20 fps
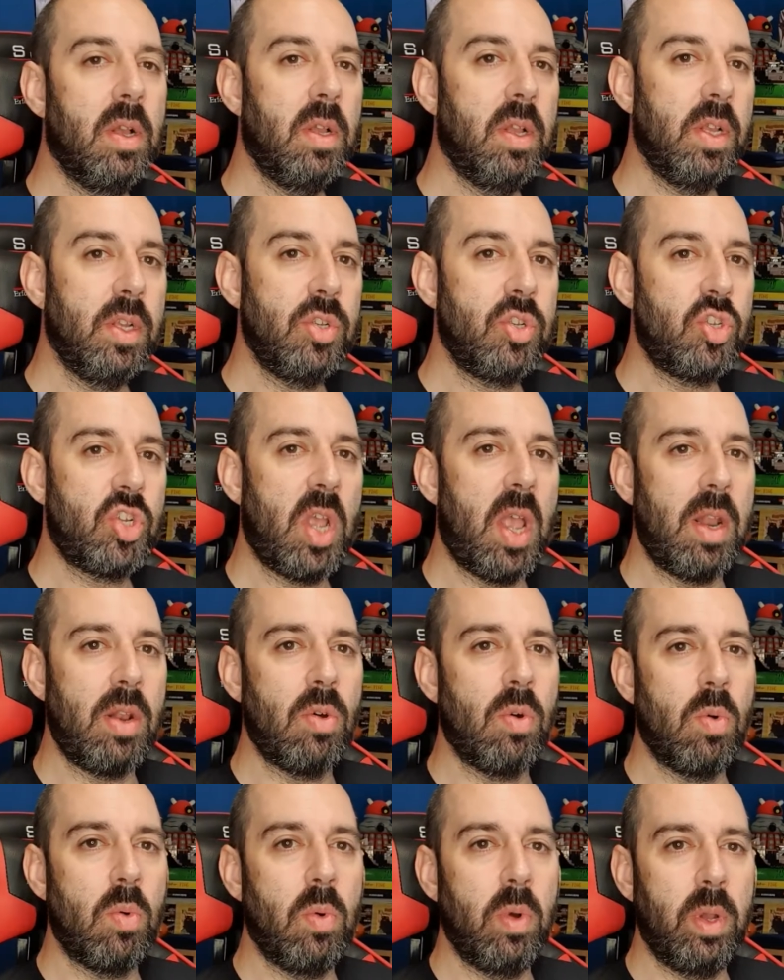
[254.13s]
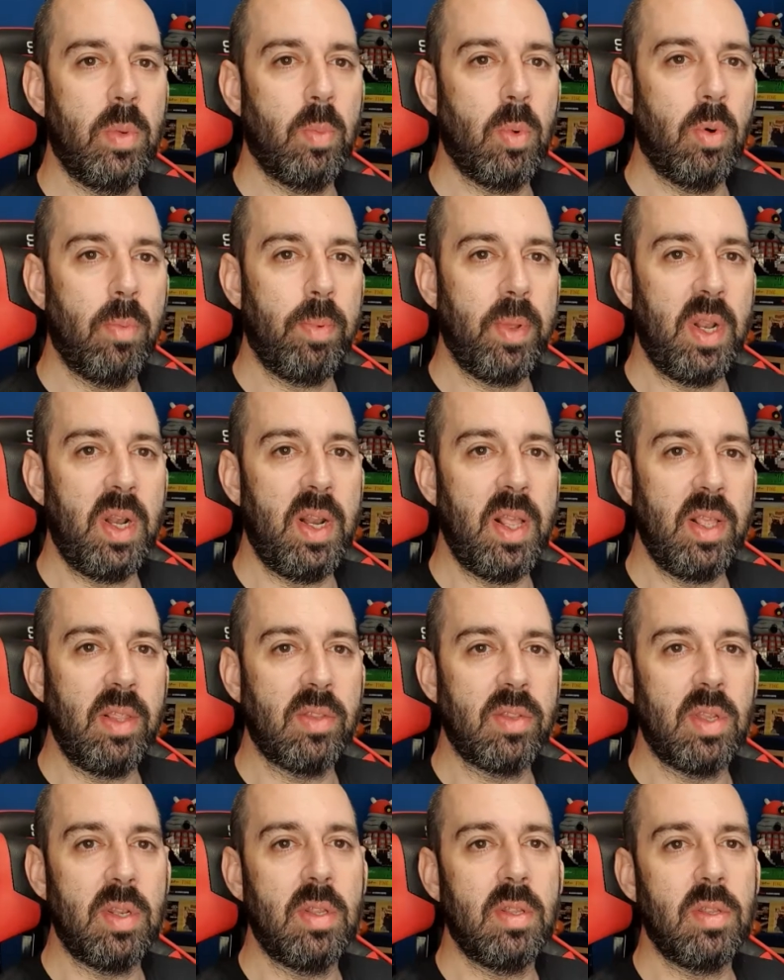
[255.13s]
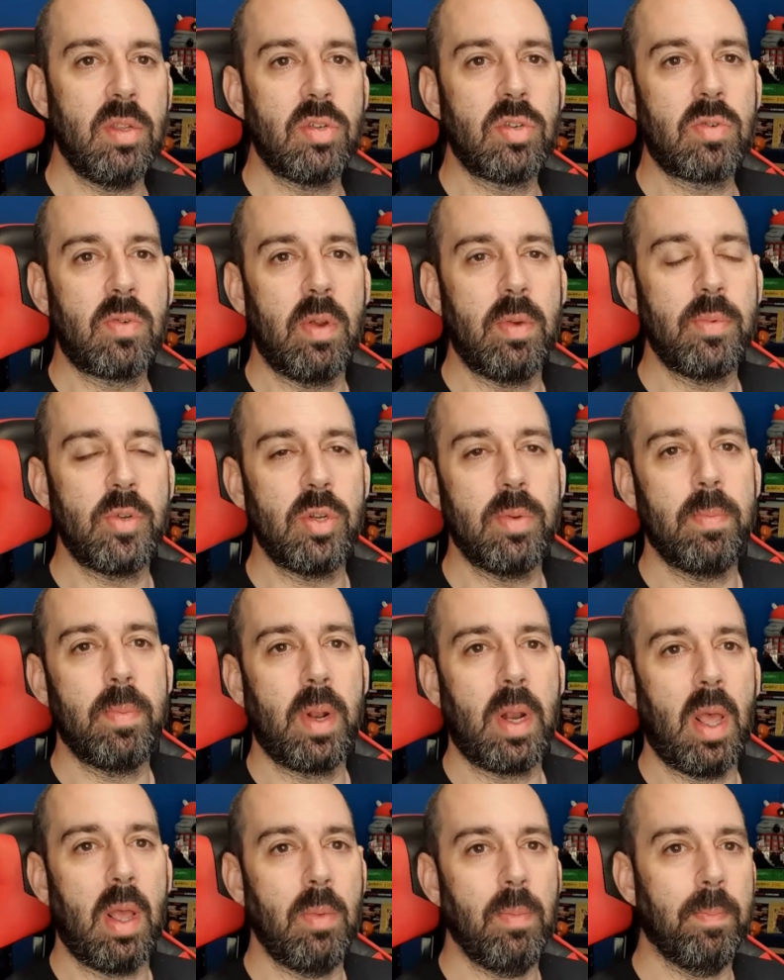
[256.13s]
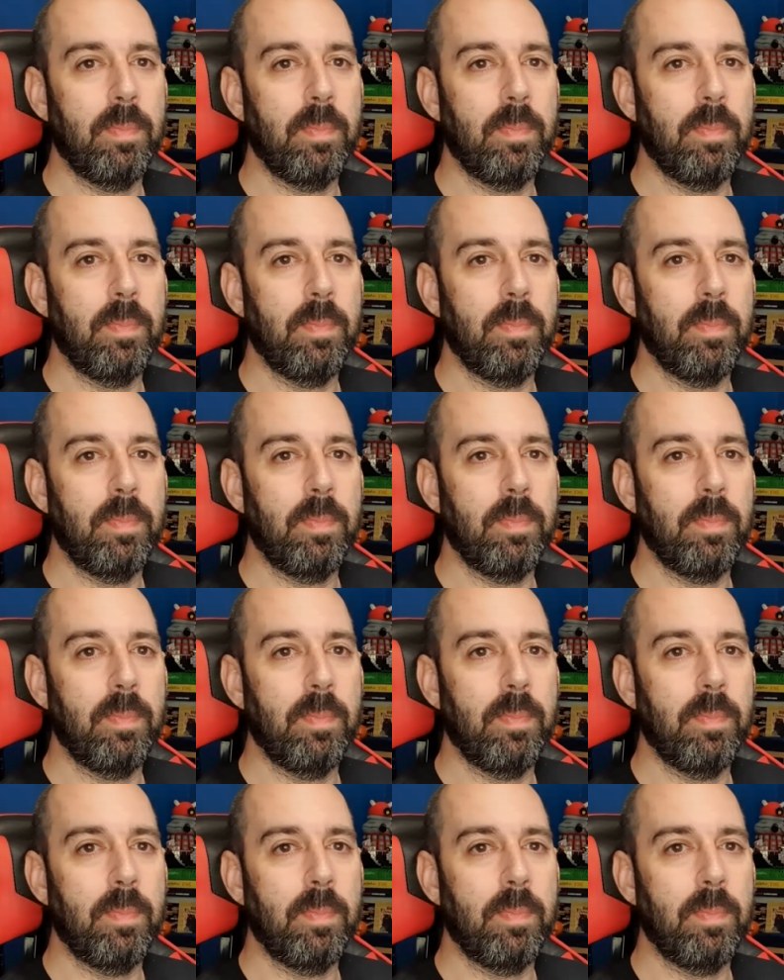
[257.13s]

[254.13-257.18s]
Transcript: his channel will be linked in the description below.